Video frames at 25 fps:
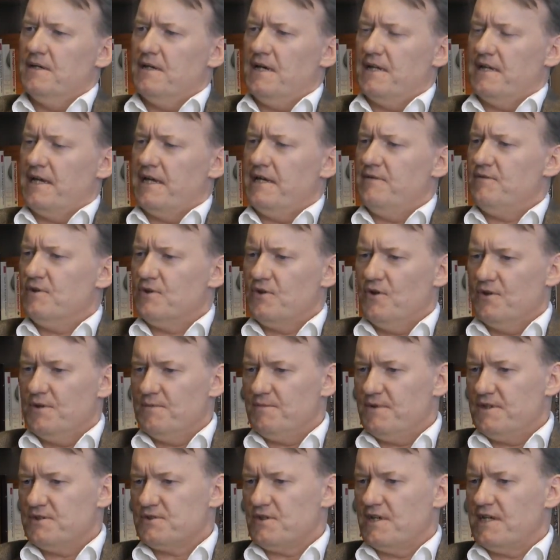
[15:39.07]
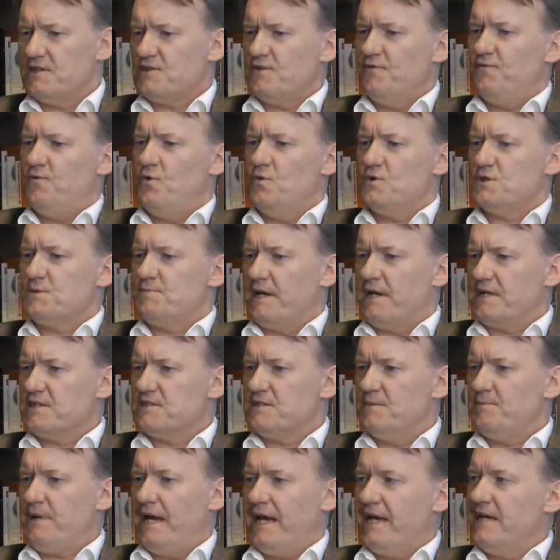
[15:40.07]
And they even got them, so they had to force
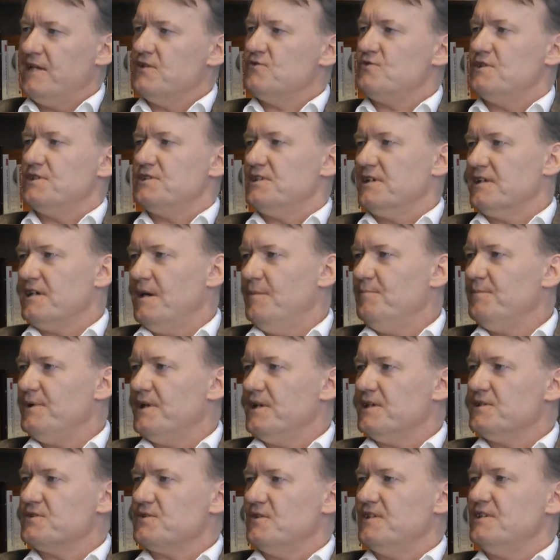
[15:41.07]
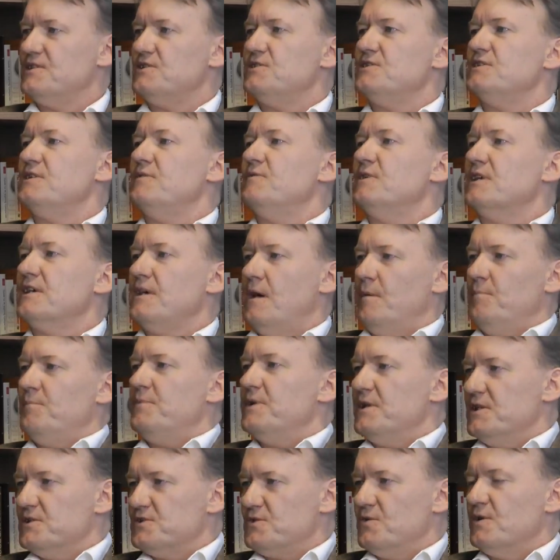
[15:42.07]
banks to pay interest to companies. So this is even
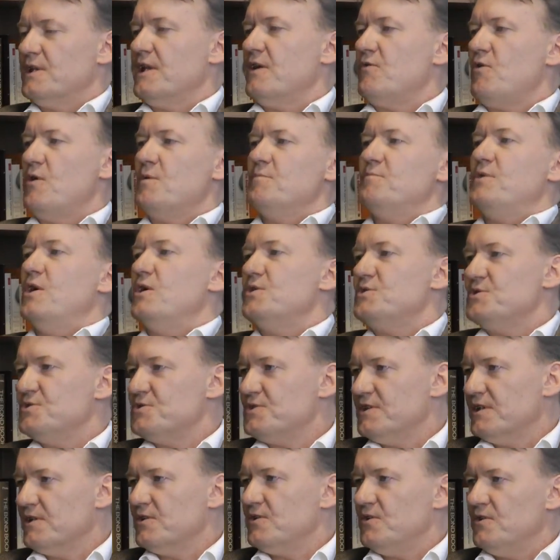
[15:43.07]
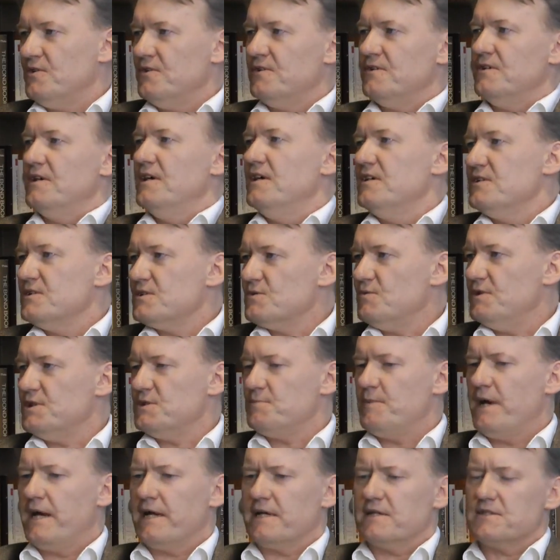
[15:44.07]
companies doing their own purchasing couldn't
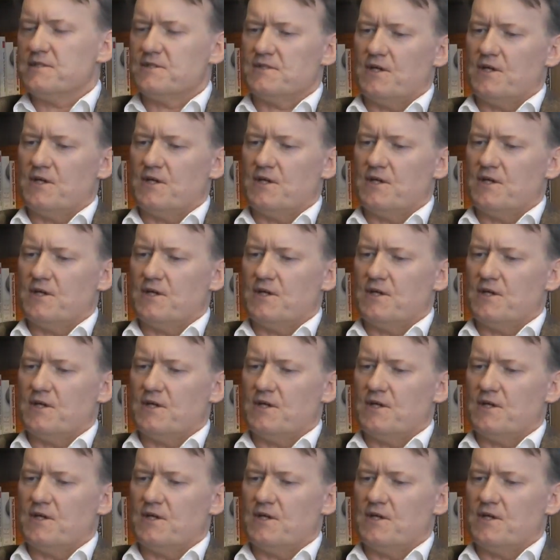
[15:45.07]
switch banks.